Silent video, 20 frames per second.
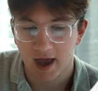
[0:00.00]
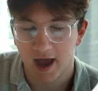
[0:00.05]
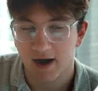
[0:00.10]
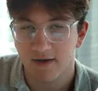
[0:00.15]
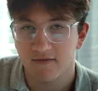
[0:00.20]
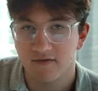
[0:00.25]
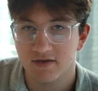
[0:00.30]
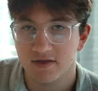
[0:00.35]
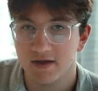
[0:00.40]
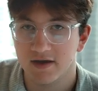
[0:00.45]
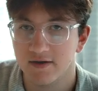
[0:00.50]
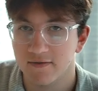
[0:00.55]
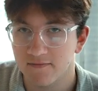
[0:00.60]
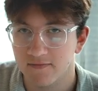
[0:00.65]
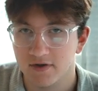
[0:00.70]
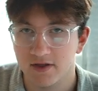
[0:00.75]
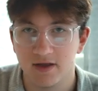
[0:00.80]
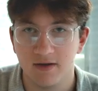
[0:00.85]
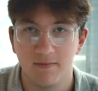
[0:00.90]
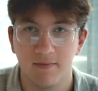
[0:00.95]
Everything
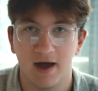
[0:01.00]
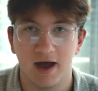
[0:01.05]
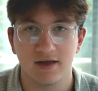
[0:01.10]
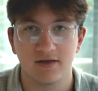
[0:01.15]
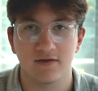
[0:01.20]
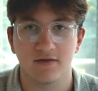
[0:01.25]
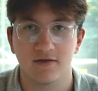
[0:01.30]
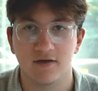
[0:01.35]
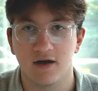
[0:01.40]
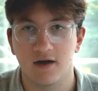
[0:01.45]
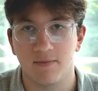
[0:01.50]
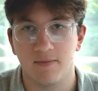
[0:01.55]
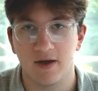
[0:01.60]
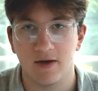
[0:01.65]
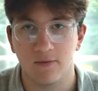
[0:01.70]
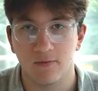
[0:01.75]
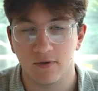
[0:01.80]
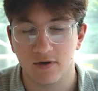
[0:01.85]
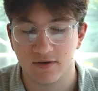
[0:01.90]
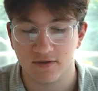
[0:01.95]
really matches up
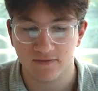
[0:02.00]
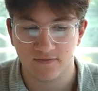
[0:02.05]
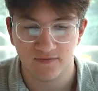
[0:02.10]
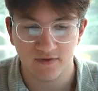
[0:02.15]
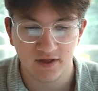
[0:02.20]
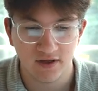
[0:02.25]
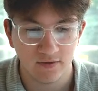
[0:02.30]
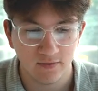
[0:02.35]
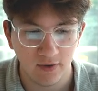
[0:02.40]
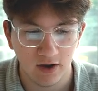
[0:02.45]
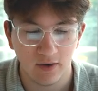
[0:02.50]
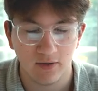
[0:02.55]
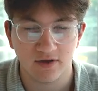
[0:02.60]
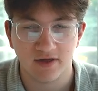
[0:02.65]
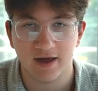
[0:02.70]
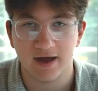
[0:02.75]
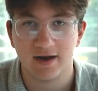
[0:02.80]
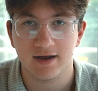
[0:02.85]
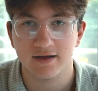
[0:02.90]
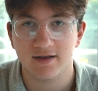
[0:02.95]
and works really well
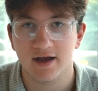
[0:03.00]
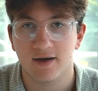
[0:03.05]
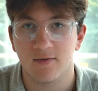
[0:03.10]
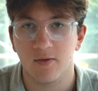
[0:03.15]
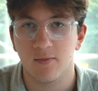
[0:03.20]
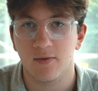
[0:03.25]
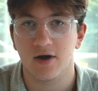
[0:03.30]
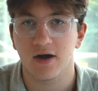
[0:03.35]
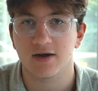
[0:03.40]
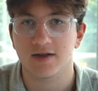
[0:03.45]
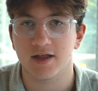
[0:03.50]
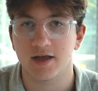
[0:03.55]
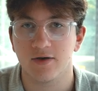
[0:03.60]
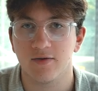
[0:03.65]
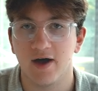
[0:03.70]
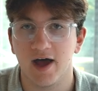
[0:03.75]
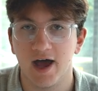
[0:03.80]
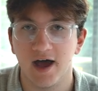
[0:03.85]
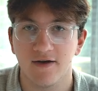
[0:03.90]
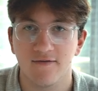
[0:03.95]
with any type of product that
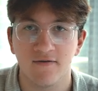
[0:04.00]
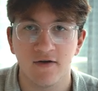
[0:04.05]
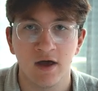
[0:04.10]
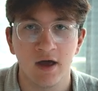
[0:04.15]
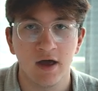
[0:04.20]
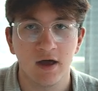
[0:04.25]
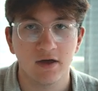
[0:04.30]
you have.